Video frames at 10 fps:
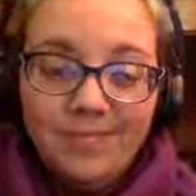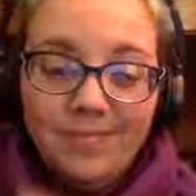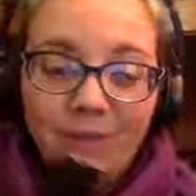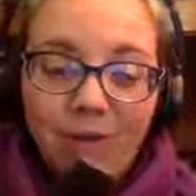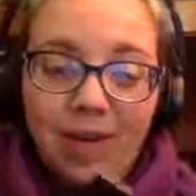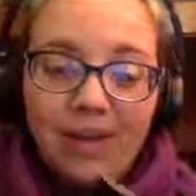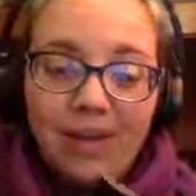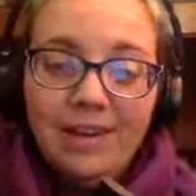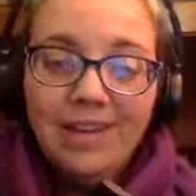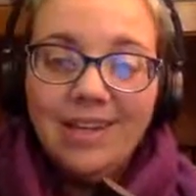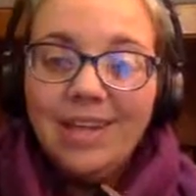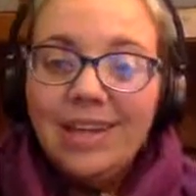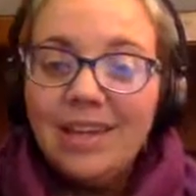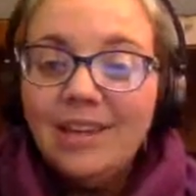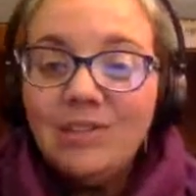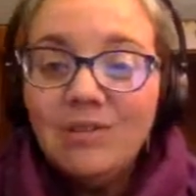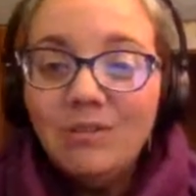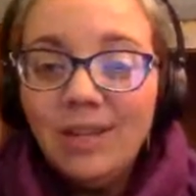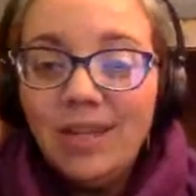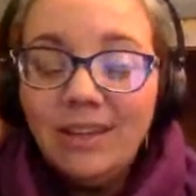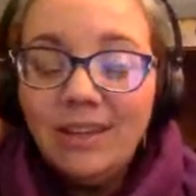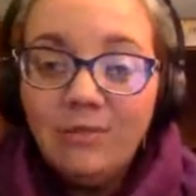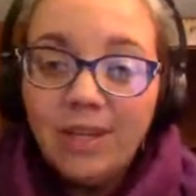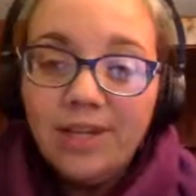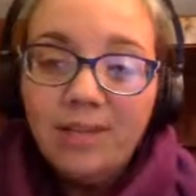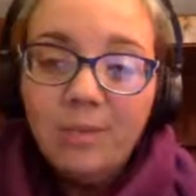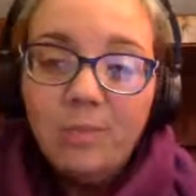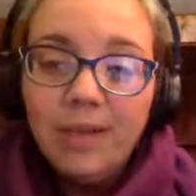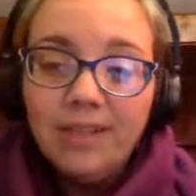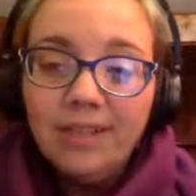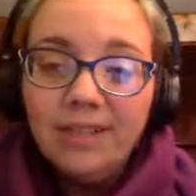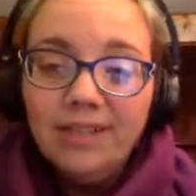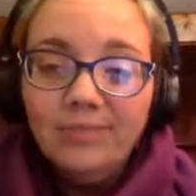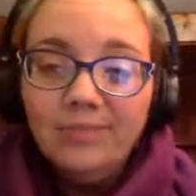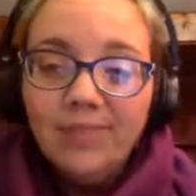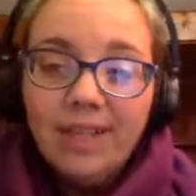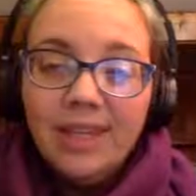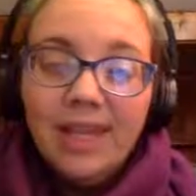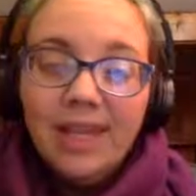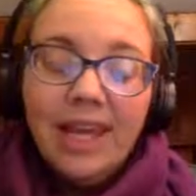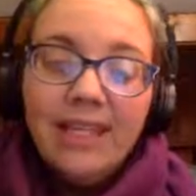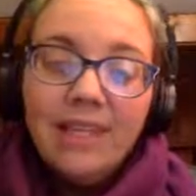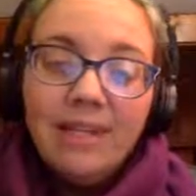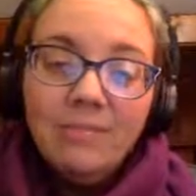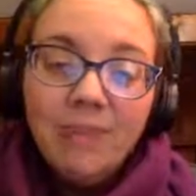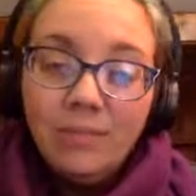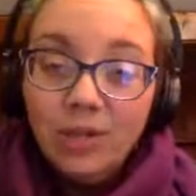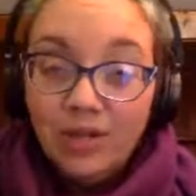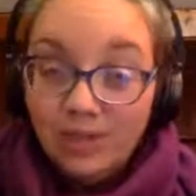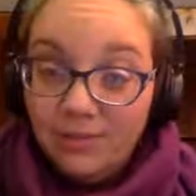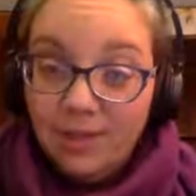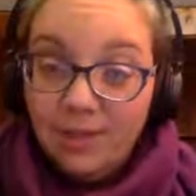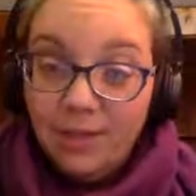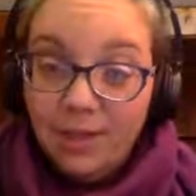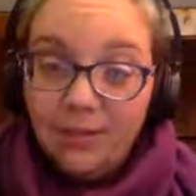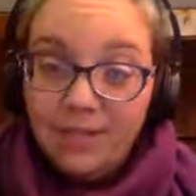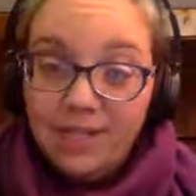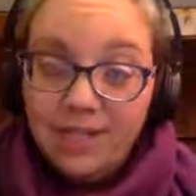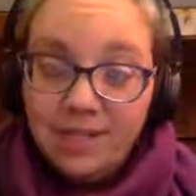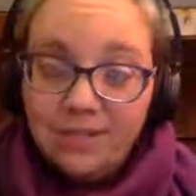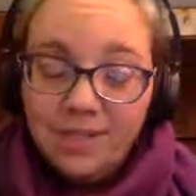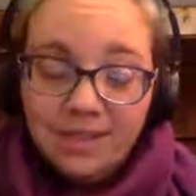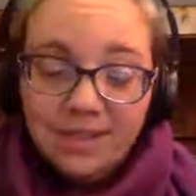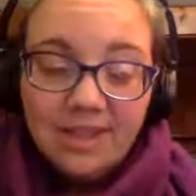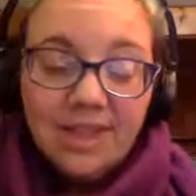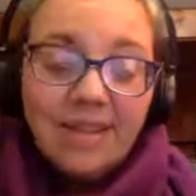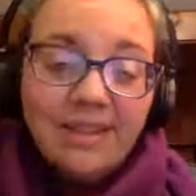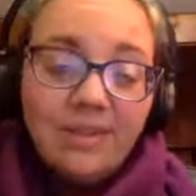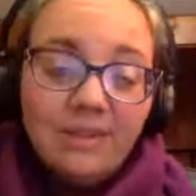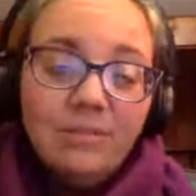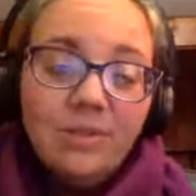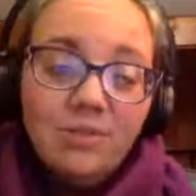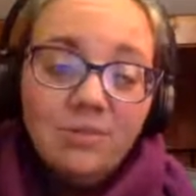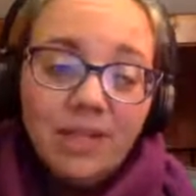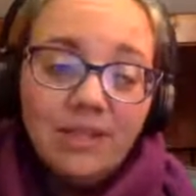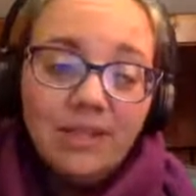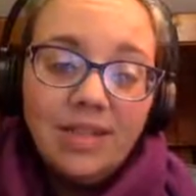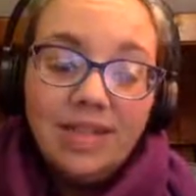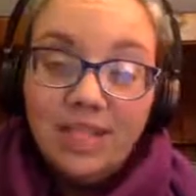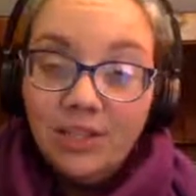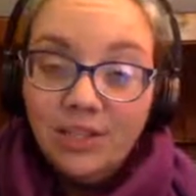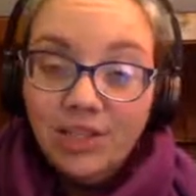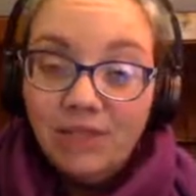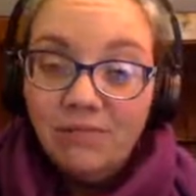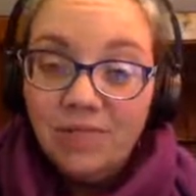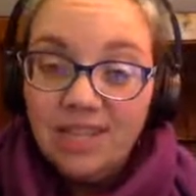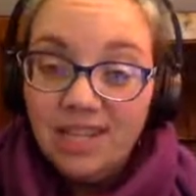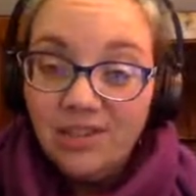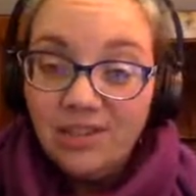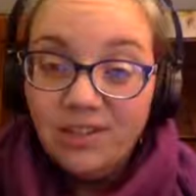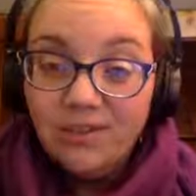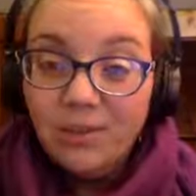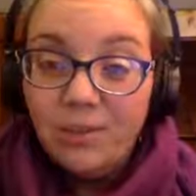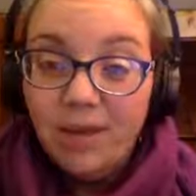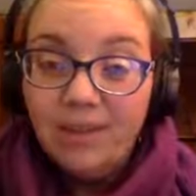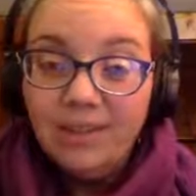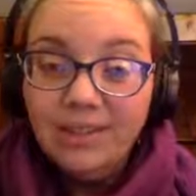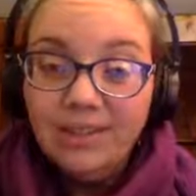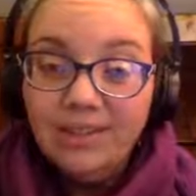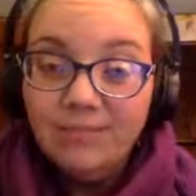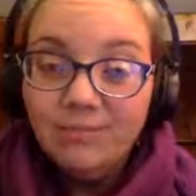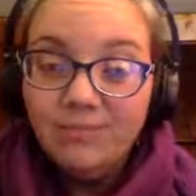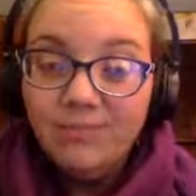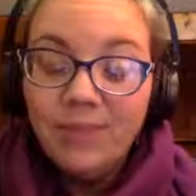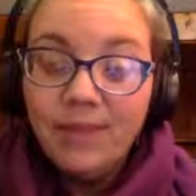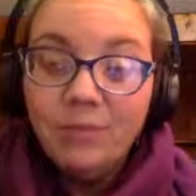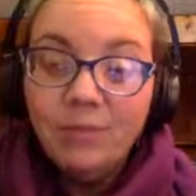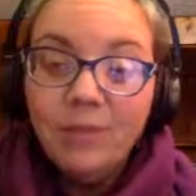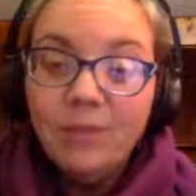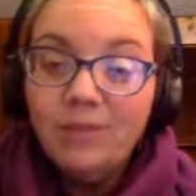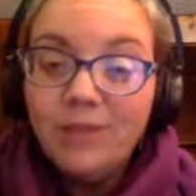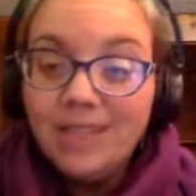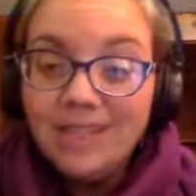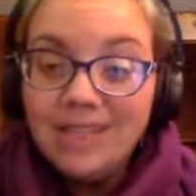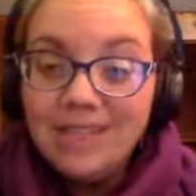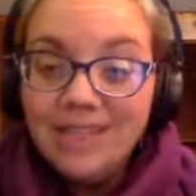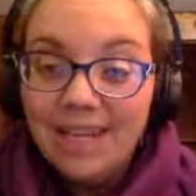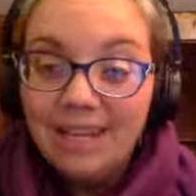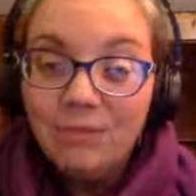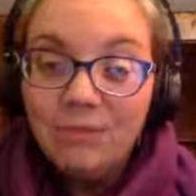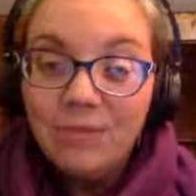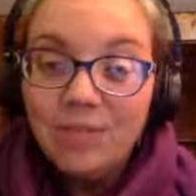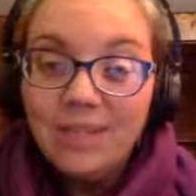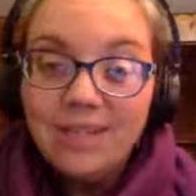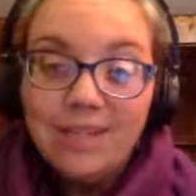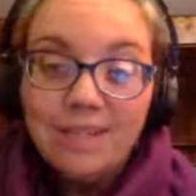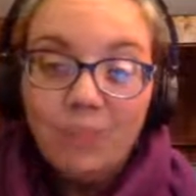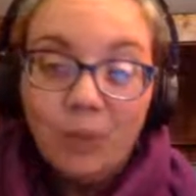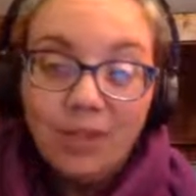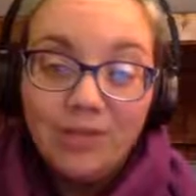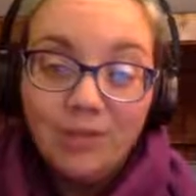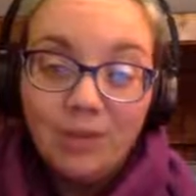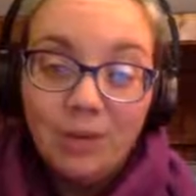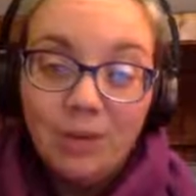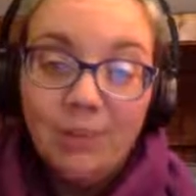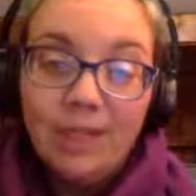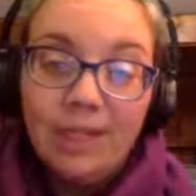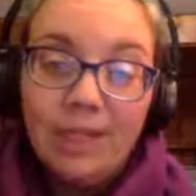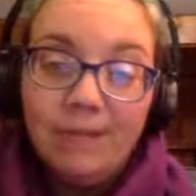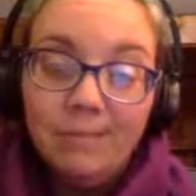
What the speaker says: Okay. So I'm going to invite the bell, and I'm going to invite the bell 3 times. And in between each invitation of the bell, we're invited to take 3 deep breaths from our belly.